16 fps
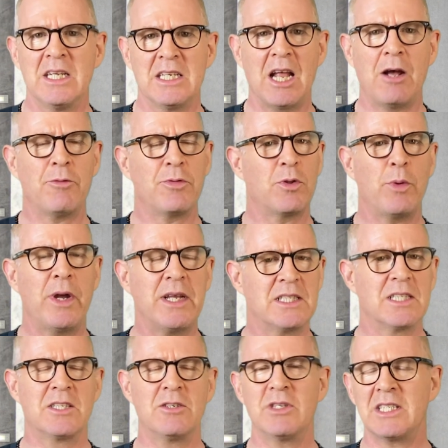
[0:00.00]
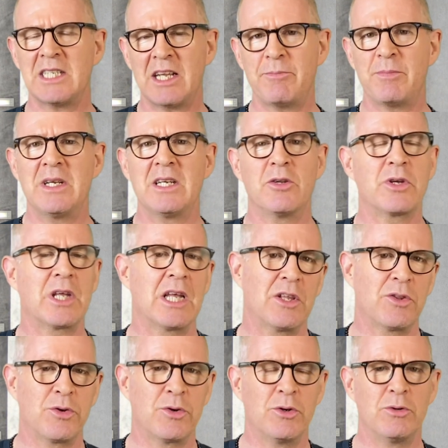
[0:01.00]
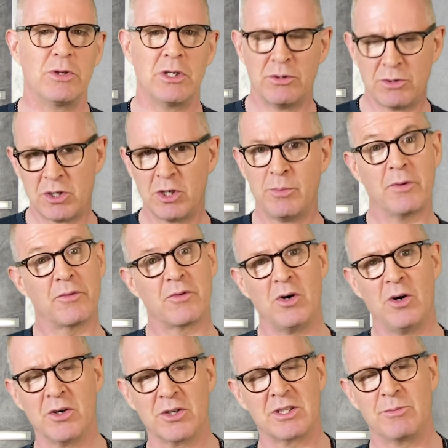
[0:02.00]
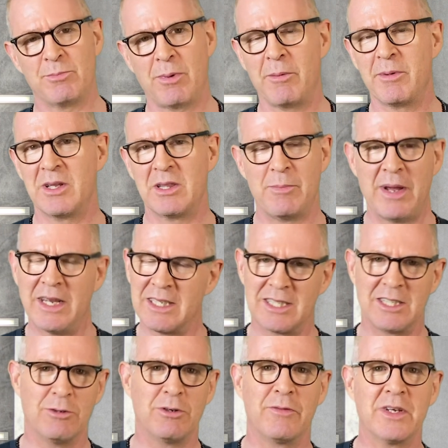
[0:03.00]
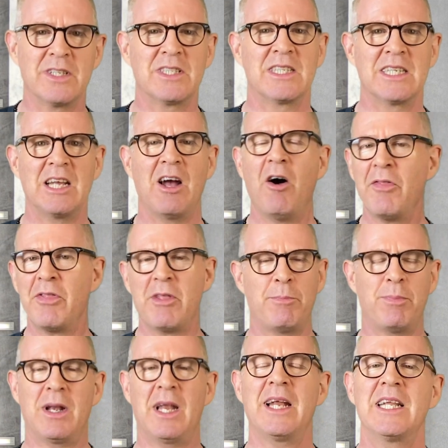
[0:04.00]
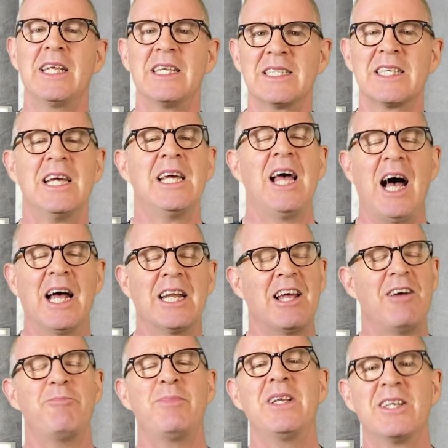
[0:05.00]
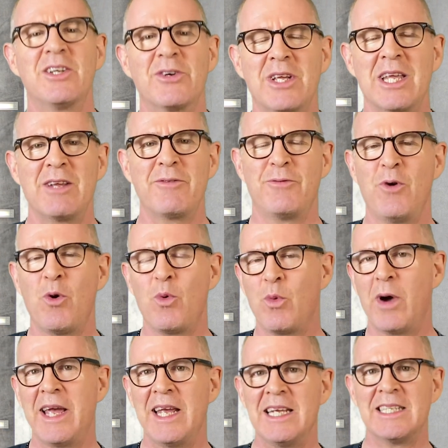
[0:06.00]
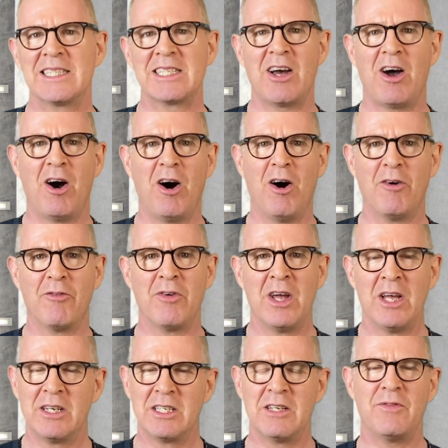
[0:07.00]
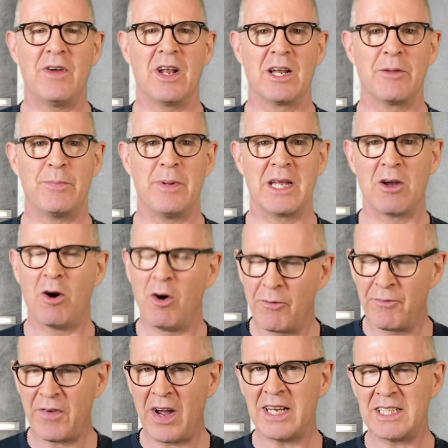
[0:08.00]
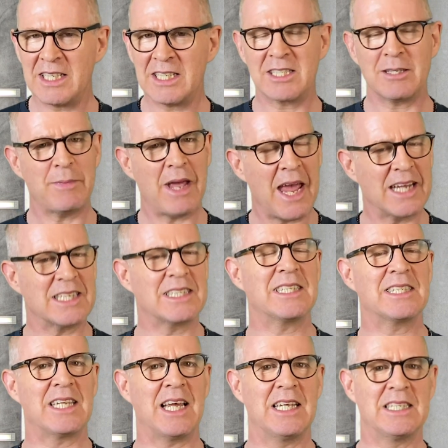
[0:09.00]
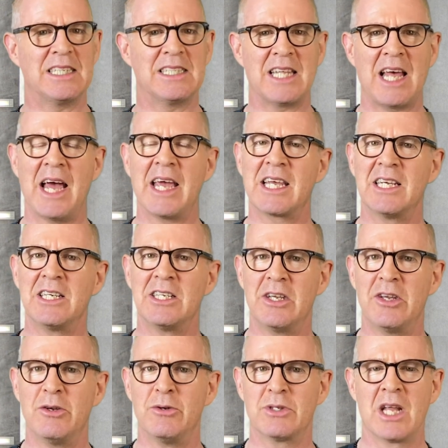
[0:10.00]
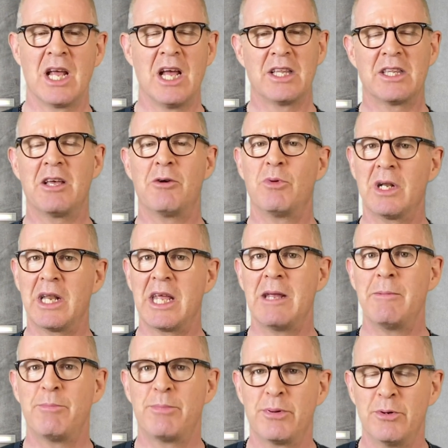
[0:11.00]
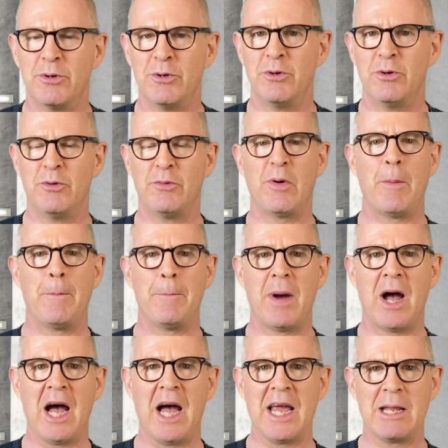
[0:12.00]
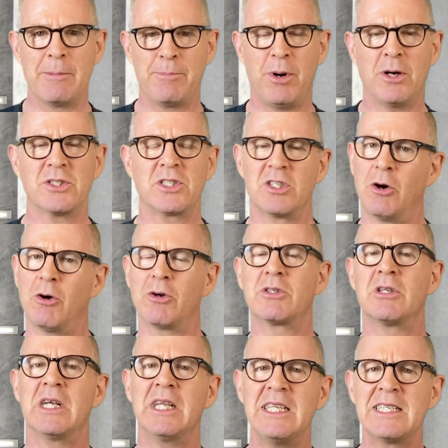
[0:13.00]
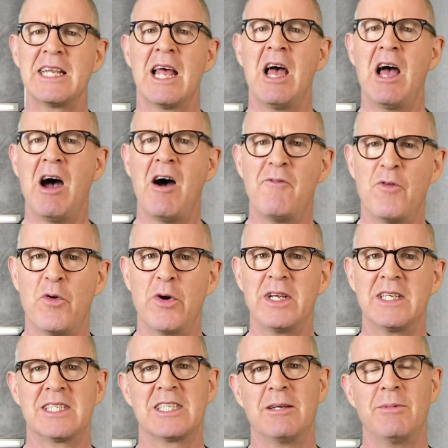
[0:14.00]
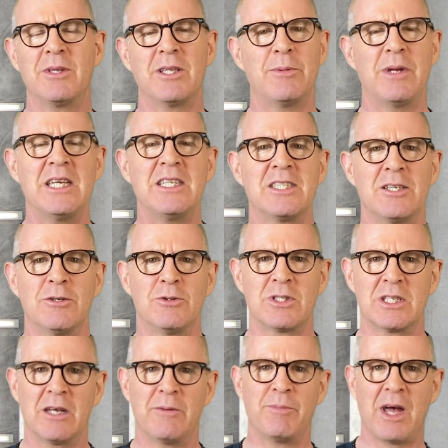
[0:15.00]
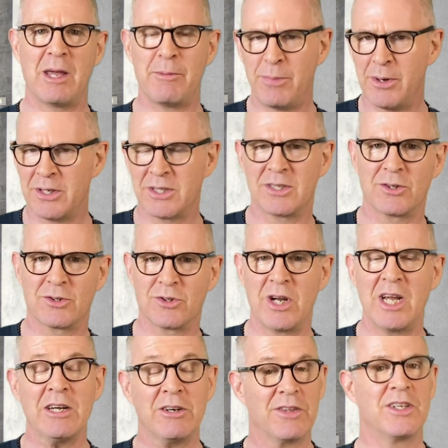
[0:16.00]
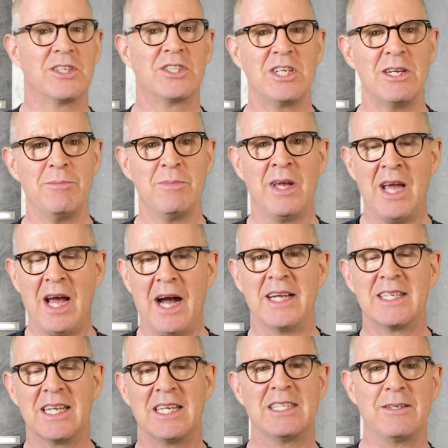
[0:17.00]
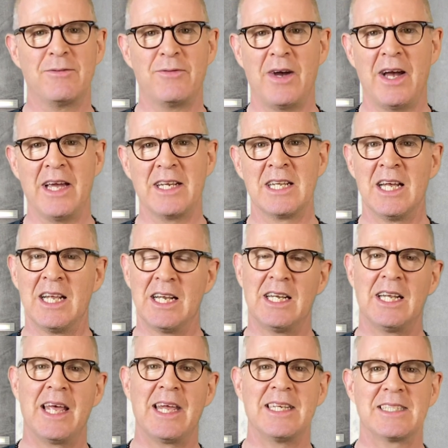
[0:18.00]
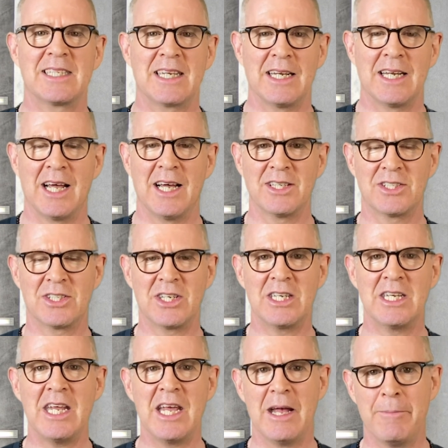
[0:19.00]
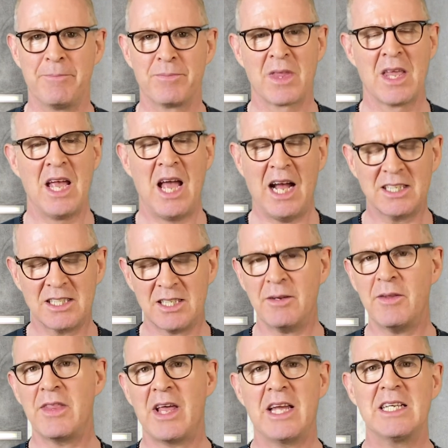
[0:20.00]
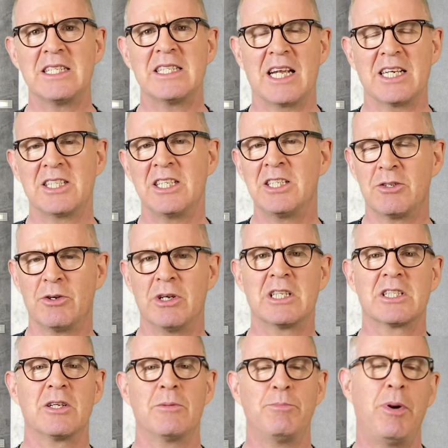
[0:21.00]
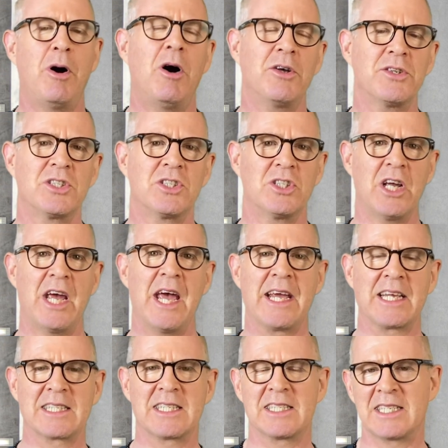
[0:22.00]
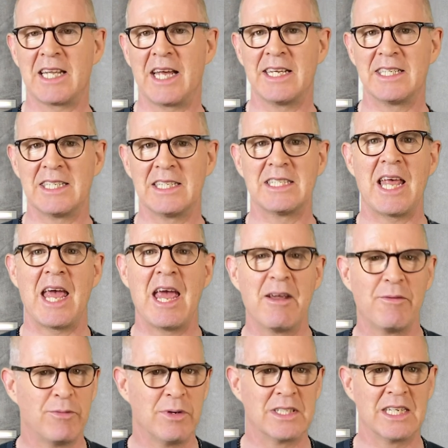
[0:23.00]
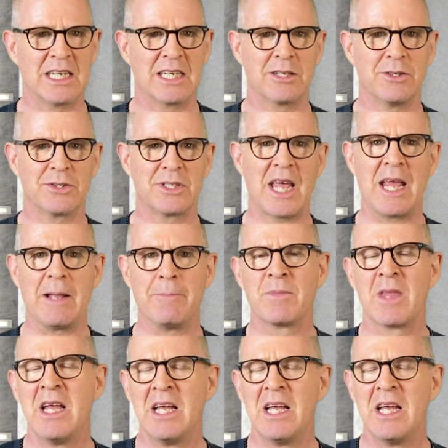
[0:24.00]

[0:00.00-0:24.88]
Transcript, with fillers: Now, the way to do this, I've been looking through YouTube, of course, probably the best university on the planet, and I've been looking for ways of developing or finding some exercises that I can use that will improve my posture, or to at least avoid some of the issues that my personal trainer at the gym identified late last year. And some of that is actually doing some posture exercises every single day.